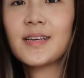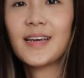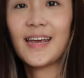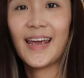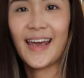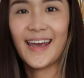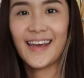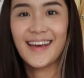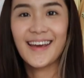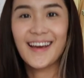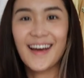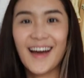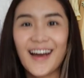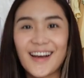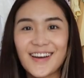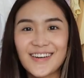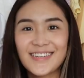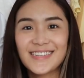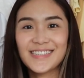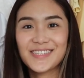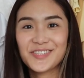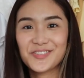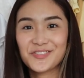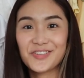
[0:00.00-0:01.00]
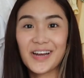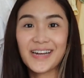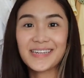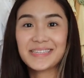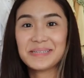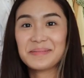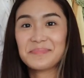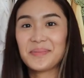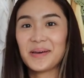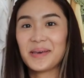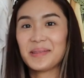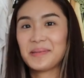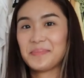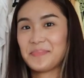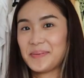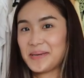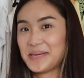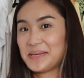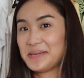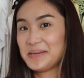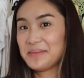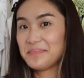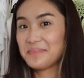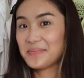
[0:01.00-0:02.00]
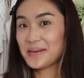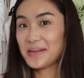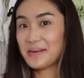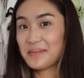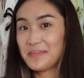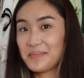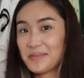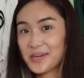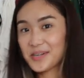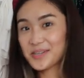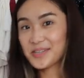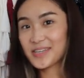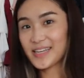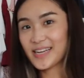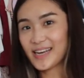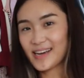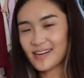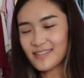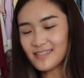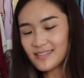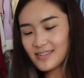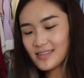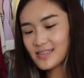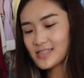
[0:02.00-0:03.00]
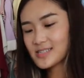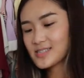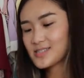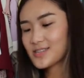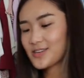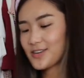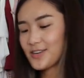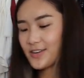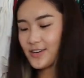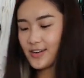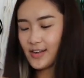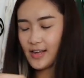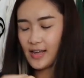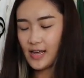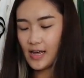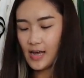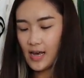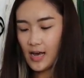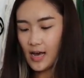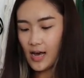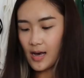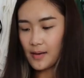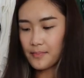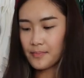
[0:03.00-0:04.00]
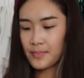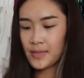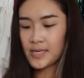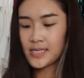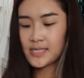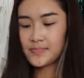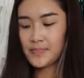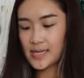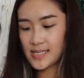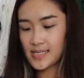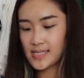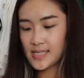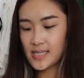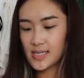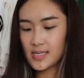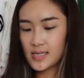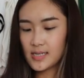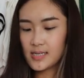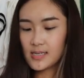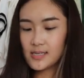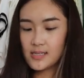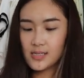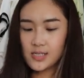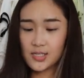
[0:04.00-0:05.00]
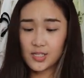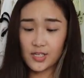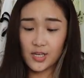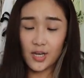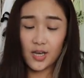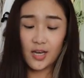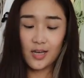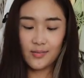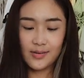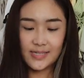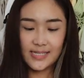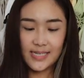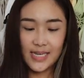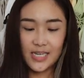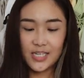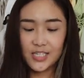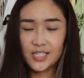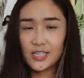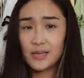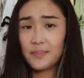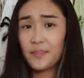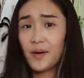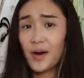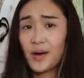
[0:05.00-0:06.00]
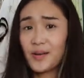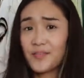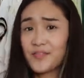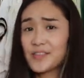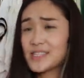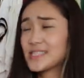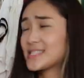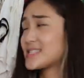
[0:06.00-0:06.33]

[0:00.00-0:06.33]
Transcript: Okay, I got distracted by the bee, but we're good now. So this maxi skirt was actually part of a